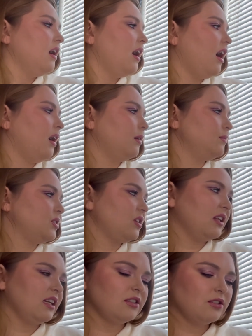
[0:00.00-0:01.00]
So
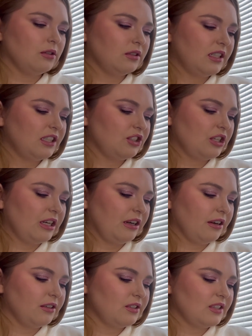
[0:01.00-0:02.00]
that's Soai
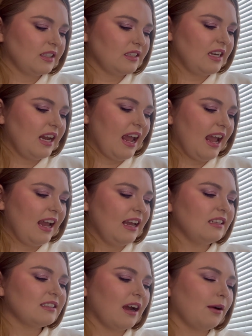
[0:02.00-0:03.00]
Janeiro
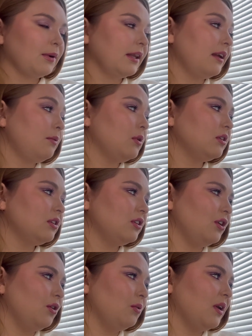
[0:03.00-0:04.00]
68. I really want the
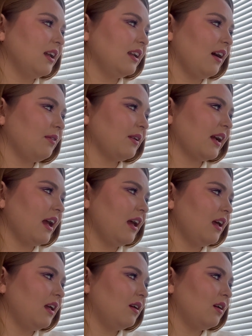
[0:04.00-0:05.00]
new one. I
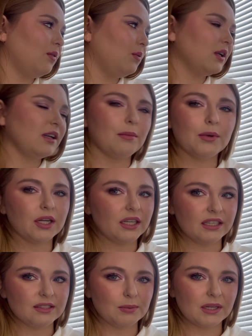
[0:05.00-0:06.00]
forget what number it
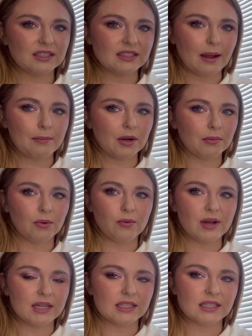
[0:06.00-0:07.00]
is, but it's that purple
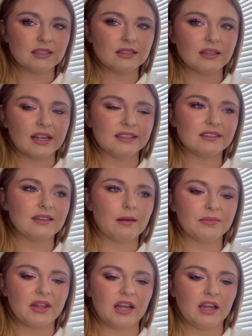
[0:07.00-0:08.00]
one that's like
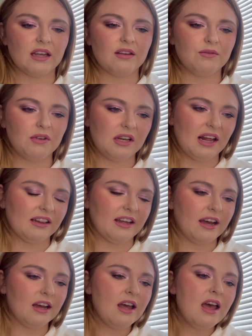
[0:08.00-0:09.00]
something and
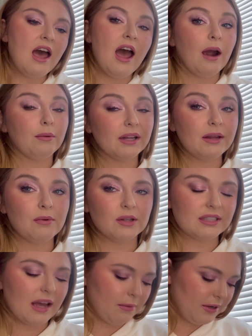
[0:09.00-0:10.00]
vanilla. I really want
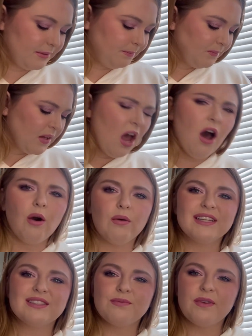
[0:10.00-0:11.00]
that one. Oh,
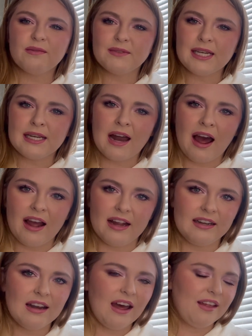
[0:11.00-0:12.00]
it's
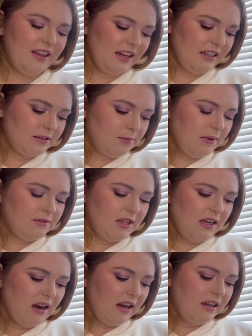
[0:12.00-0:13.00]
59. I think it's
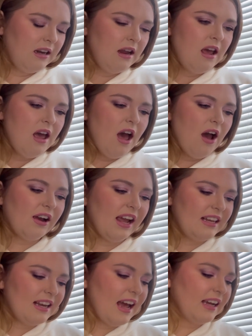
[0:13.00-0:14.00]
59. Okay,
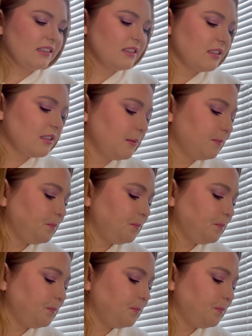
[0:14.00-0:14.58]
next.